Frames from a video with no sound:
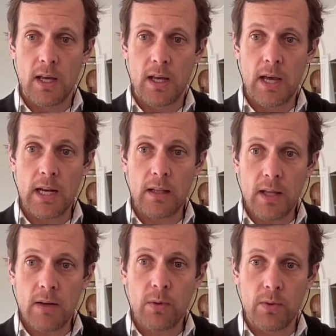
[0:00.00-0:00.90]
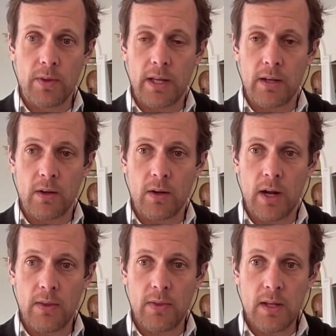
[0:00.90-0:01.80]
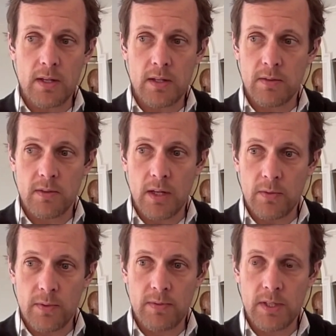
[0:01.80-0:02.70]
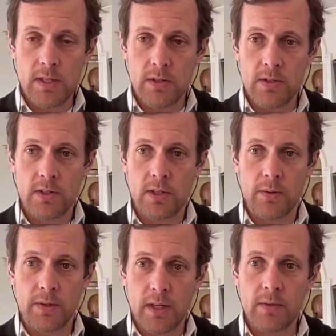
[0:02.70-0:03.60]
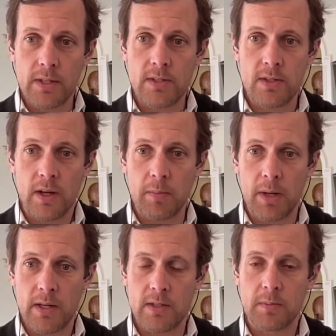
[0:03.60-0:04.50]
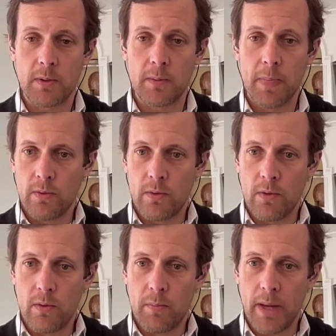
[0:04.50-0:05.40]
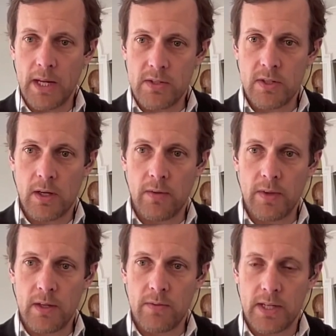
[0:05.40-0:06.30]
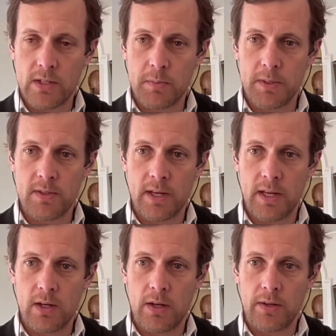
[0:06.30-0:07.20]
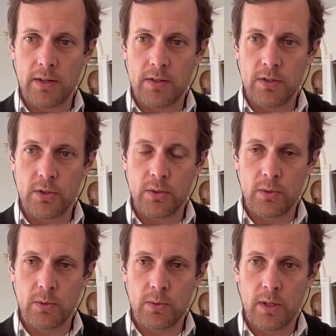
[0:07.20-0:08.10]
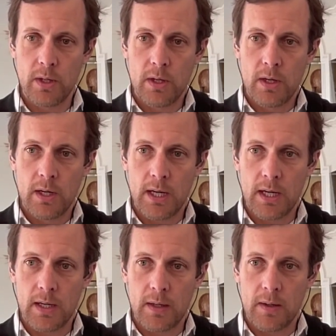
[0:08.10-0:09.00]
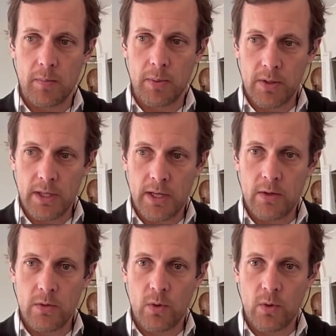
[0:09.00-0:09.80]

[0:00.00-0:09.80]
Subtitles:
at a level that I think 10 or 15 years ago, none of us thought possible, based on the investments that had gone into building out new